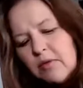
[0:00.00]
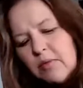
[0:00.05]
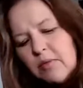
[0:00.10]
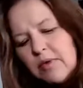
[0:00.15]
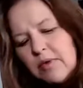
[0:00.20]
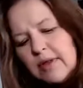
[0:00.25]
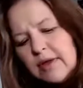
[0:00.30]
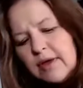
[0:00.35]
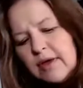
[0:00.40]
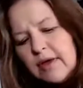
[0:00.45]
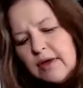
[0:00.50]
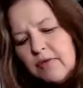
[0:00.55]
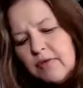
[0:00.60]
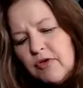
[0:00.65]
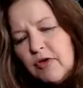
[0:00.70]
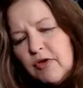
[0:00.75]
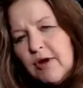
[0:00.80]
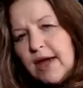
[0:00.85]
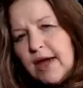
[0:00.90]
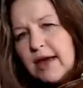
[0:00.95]
will give
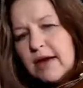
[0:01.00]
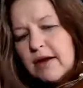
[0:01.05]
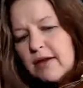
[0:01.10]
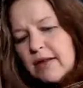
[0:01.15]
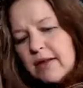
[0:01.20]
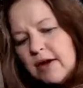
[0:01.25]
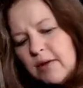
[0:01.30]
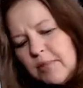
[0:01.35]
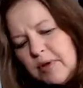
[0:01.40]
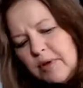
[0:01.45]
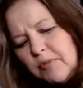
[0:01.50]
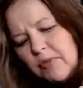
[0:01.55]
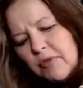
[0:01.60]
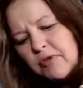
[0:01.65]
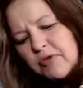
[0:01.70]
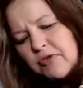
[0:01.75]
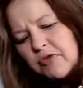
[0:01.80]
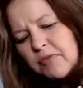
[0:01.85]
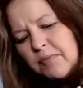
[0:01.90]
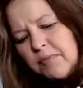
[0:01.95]
your hand a little bit
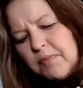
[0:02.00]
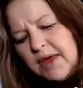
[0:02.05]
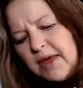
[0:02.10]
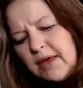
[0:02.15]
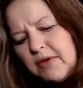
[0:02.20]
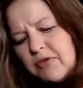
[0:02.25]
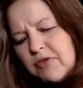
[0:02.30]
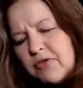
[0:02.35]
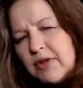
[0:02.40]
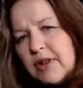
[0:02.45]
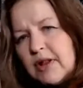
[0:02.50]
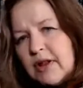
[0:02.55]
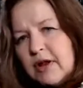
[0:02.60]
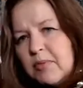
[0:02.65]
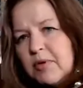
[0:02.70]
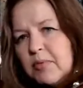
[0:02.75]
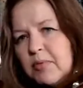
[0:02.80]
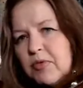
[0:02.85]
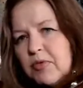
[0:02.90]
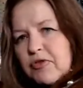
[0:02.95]
more space and a little
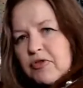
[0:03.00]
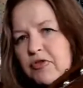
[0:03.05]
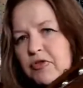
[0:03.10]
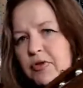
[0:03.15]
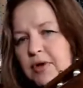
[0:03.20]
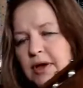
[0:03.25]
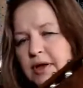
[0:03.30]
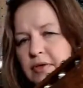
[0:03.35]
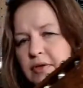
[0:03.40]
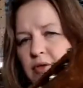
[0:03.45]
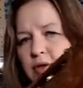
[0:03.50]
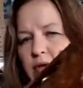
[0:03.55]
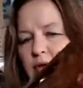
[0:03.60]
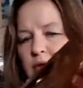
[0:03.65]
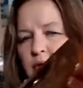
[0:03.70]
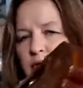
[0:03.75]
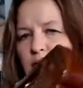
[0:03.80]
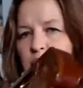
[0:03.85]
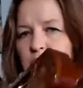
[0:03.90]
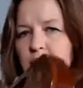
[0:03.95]
bit more strength
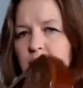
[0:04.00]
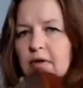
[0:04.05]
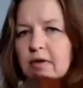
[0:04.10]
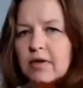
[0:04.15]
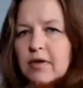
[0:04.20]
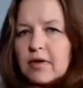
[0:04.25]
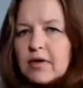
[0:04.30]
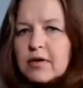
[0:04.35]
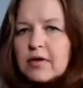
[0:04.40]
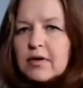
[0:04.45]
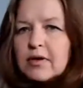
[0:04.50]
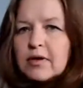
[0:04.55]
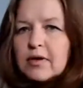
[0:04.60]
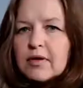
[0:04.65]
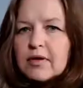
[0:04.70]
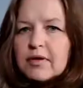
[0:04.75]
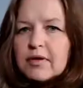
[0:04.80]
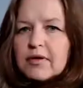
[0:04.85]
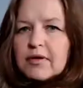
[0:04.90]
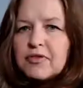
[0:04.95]

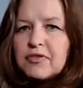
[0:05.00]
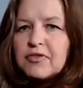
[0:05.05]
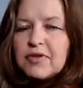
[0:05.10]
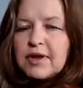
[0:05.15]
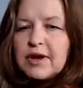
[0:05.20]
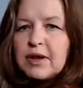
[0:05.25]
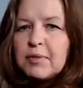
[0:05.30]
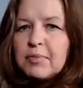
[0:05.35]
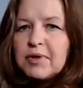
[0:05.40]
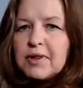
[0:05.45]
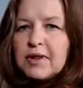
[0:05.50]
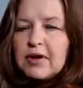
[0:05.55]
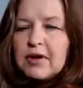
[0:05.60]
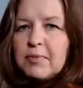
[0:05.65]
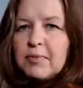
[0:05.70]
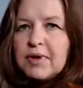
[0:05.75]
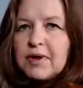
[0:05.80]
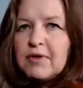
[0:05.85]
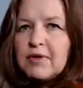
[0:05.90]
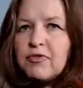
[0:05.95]
to sit up a little
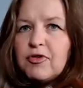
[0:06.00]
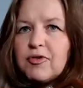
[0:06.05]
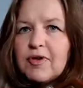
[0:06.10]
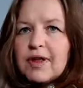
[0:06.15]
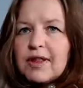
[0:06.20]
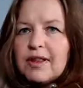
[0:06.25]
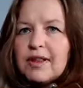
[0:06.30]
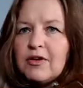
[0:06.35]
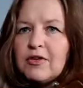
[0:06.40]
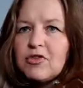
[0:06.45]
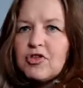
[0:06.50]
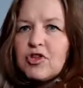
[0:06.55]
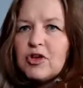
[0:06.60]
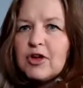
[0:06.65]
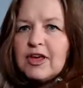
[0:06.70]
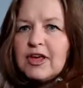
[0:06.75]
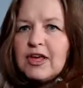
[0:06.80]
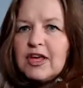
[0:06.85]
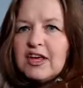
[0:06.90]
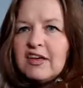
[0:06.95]
bit. If you've got little
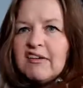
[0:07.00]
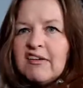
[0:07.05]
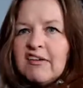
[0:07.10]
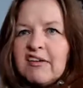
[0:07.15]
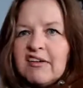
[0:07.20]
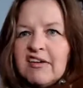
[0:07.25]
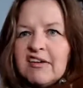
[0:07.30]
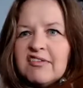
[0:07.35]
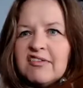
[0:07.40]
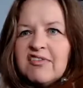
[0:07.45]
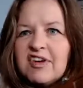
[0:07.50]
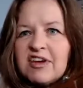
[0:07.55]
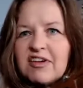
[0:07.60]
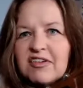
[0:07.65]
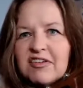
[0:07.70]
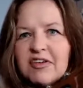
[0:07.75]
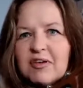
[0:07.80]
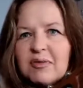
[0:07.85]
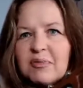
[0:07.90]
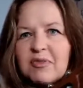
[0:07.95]
chunky
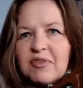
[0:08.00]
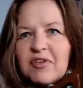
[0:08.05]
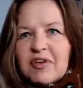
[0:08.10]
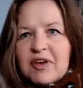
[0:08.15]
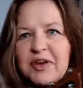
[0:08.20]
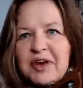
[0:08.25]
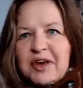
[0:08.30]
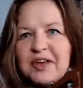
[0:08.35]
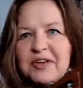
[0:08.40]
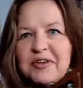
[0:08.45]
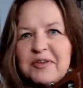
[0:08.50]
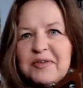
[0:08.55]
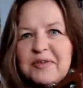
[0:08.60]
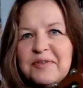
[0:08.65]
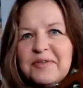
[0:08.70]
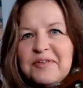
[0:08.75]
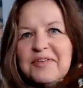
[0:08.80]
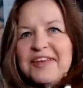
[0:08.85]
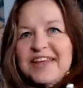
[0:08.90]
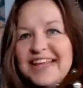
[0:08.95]
fingertips like I do,
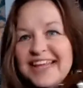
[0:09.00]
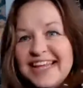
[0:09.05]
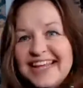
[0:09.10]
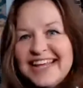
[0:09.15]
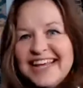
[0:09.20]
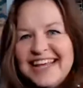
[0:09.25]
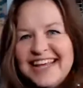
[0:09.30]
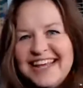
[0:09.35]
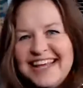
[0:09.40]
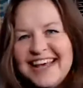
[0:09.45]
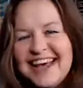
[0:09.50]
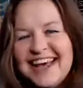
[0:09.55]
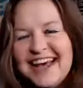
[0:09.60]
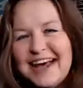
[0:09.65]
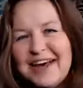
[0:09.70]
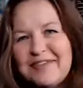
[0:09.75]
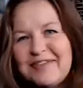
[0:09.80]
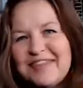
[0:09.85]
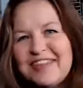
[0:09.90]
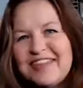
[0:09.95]
you
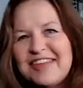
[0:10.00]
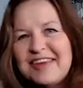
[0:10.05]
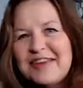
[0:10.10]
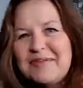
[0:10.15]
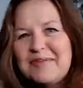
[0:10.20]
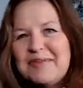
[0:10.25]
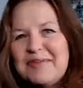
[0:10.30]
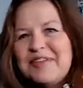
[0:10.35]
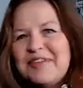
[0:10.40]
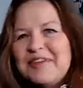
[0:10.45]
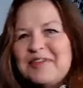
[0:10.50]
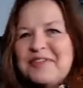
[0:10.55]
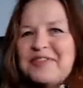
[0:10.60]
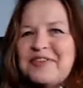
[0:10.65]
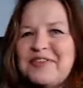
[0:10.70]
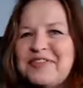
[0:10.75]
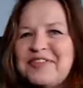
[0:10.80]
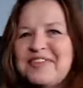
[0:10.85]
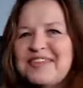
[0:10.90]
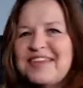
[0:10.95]
have to think about these
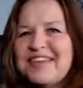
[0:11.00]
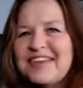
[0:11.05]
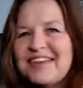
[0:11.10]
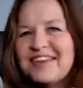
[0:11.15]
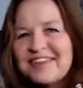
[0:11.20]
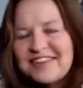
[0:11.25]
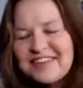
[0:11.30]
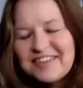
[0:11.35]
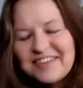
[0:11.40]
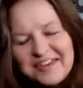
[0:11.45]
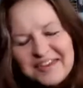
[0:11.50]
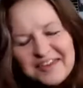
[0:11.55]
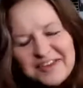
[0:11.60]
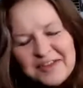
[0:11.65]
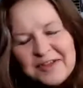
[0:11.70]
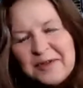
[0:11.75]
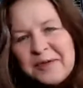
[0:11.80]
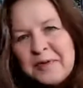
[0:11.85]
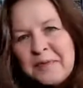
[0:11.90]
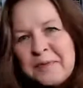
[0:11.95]
sorts of things.
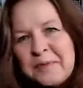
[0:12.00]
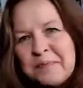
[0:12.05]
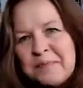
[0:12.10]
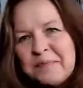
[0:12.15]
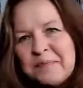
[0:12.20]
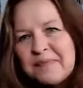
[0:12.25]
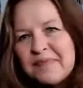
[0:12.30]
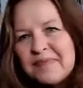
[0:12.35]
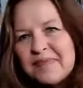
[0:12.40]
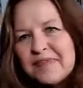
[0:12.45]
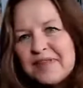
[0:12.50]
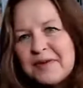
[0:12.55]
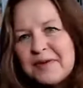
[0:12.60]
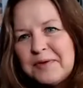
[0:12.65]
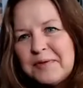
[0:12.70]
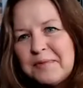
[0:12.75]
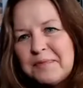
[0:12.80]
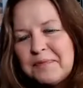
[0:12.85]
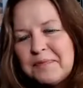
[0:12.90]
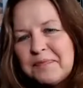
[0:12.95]

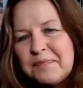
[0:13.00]
Okay.